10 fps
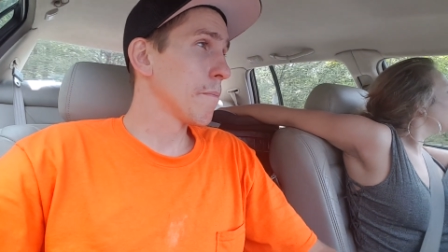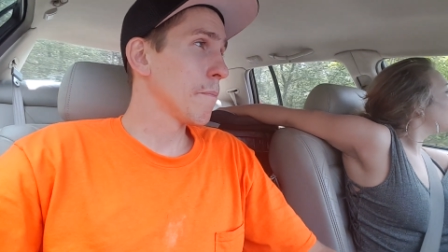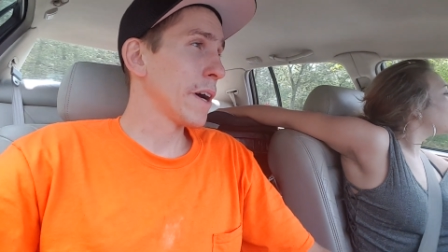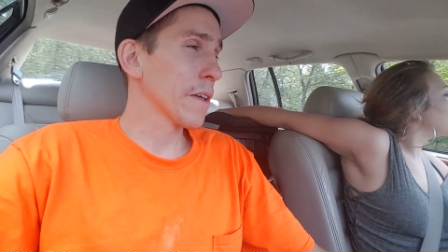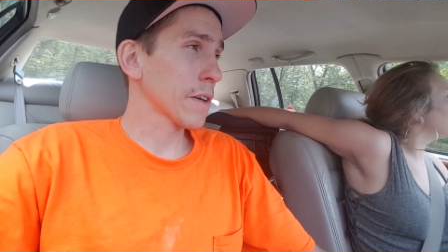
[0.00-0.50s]

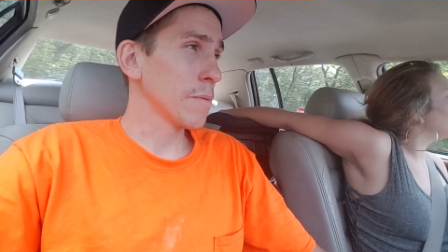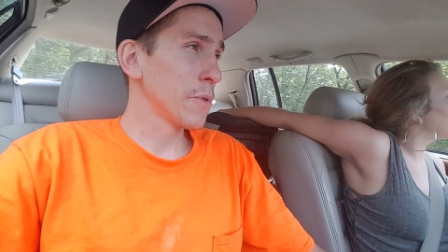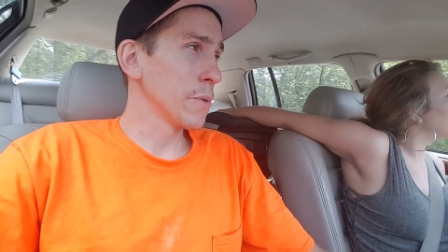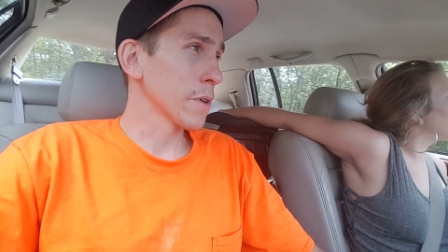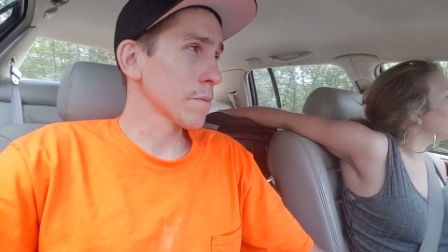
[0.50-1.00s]
My other
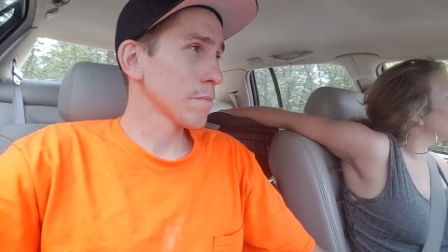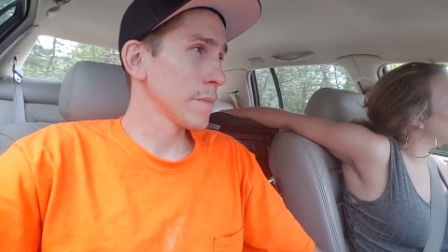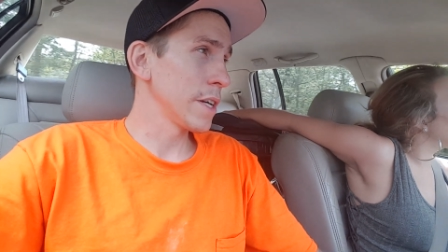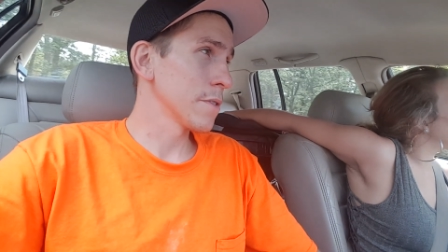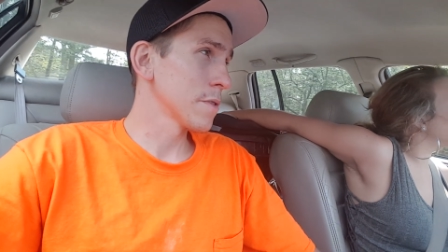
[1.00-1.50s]
computer,
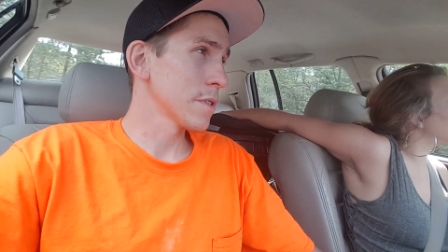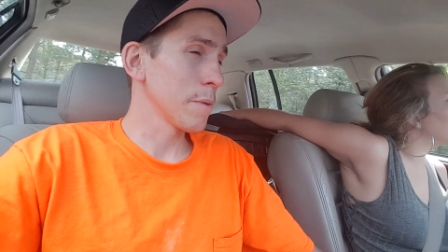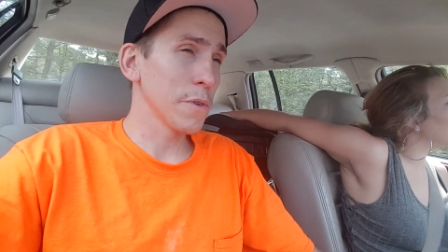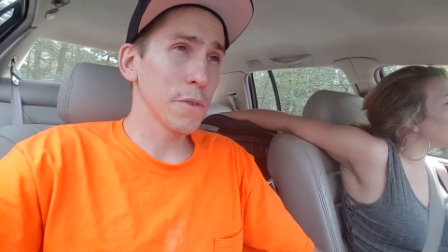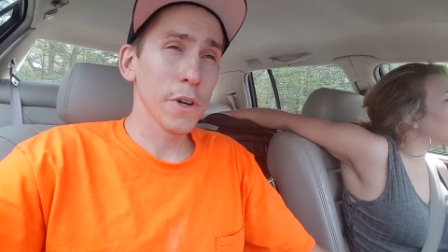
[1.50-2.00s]
as
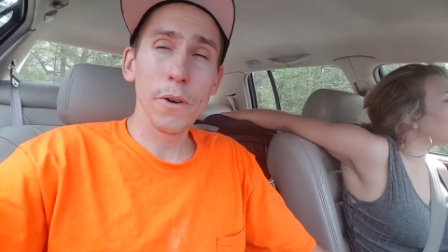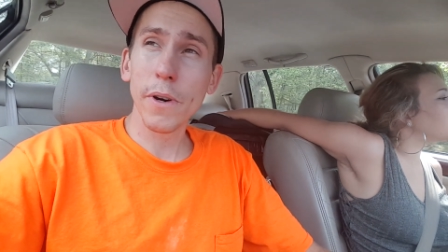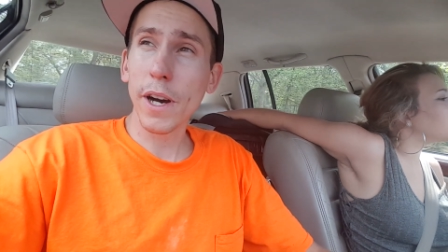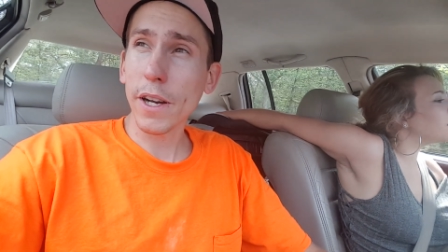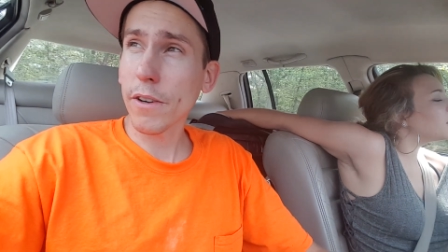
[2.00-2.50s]
some of you know,
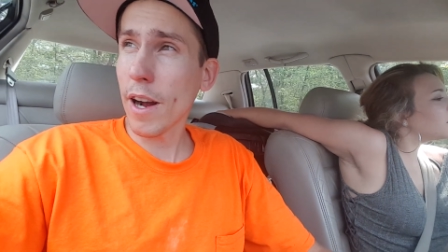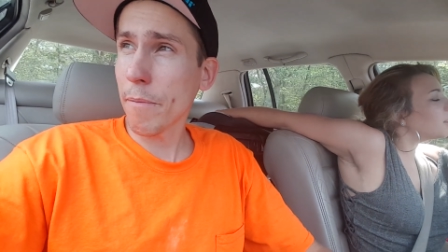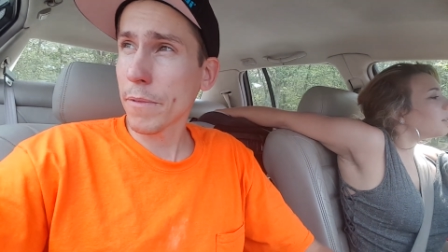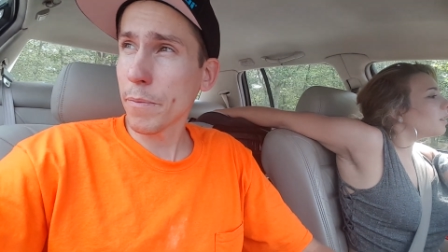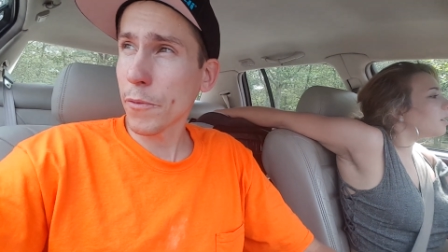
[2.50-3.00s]

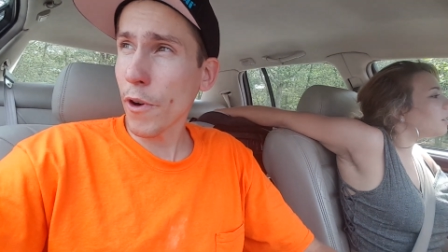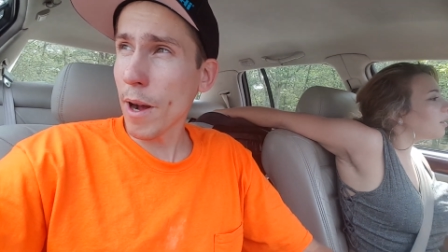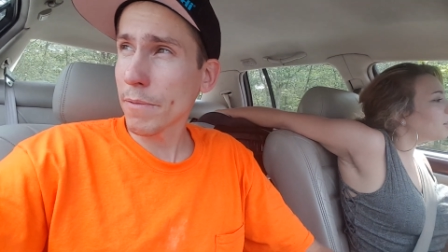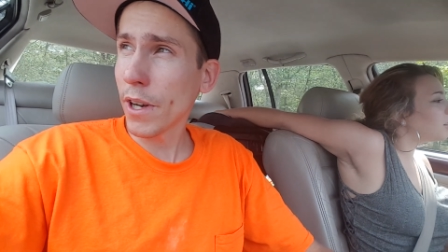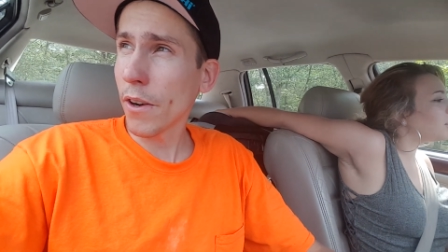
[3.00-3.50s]

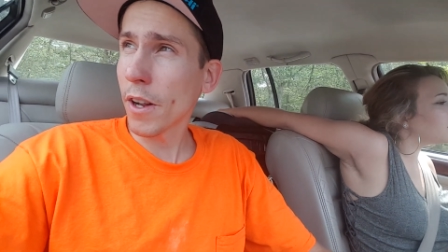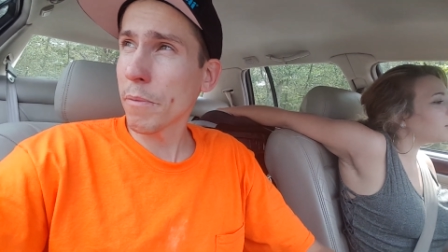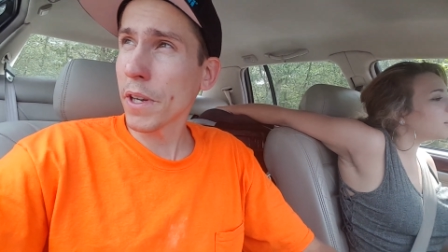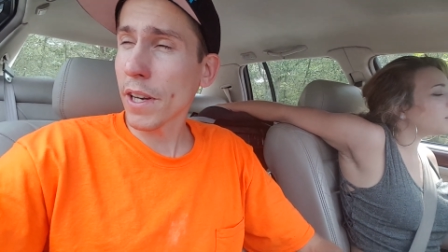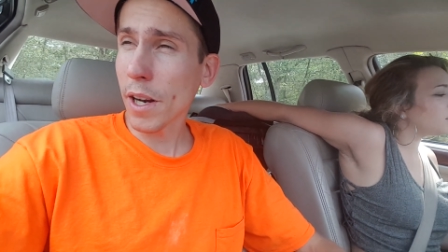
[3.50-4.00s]
crapped out on
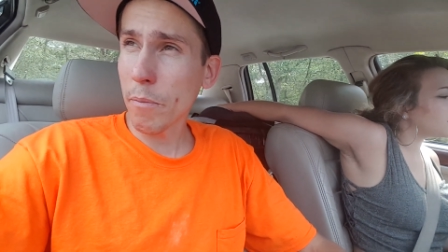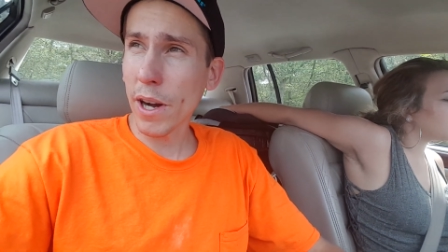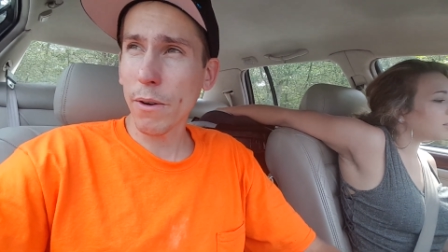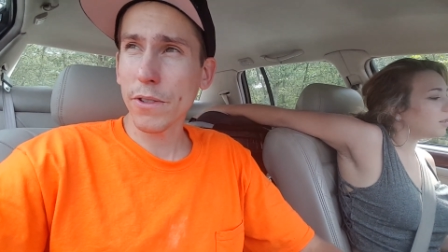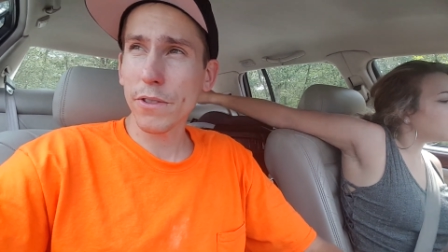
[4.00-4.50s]
me. It got a
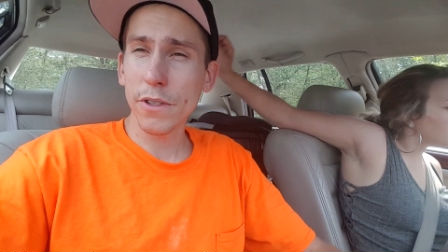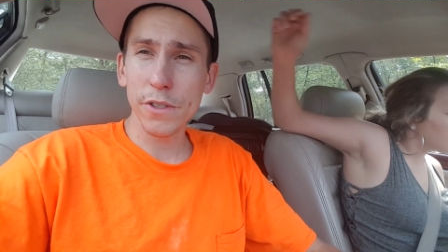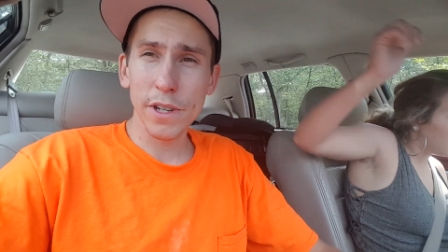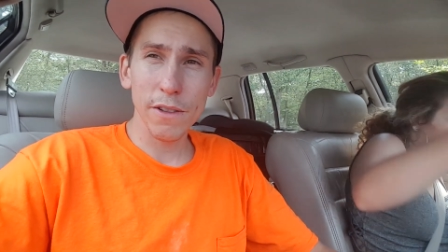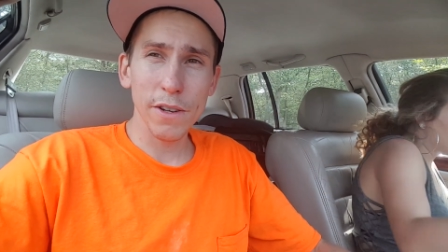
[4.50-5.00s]
power
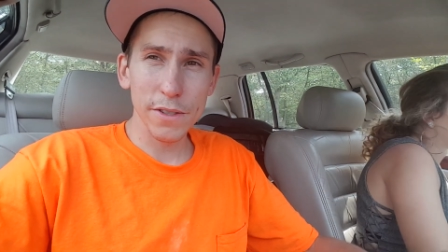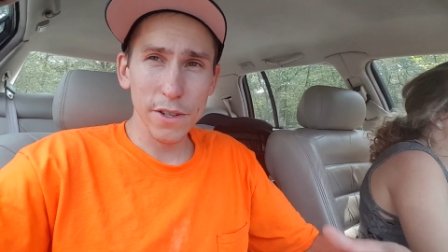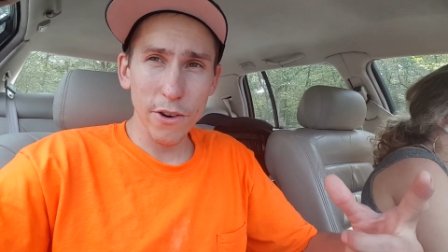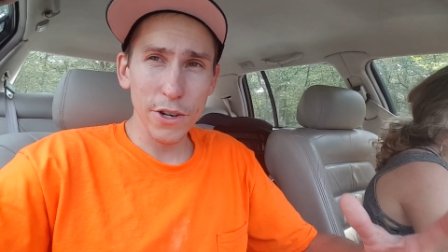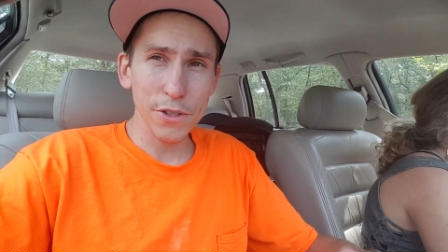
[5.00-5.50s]
surge and I lost
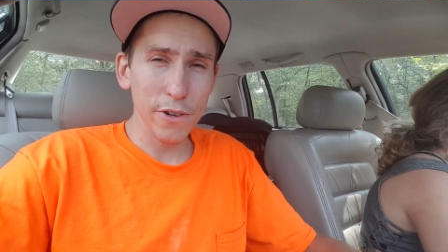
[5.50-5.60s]
the hard